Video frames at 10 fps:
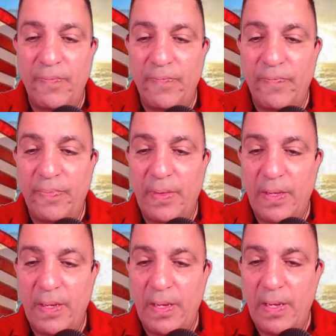
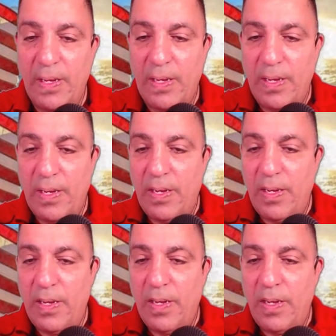
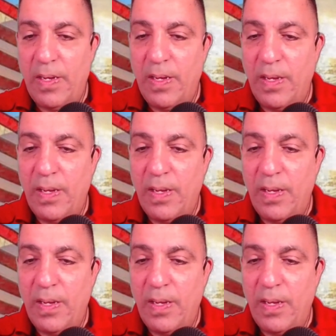Nothing is said.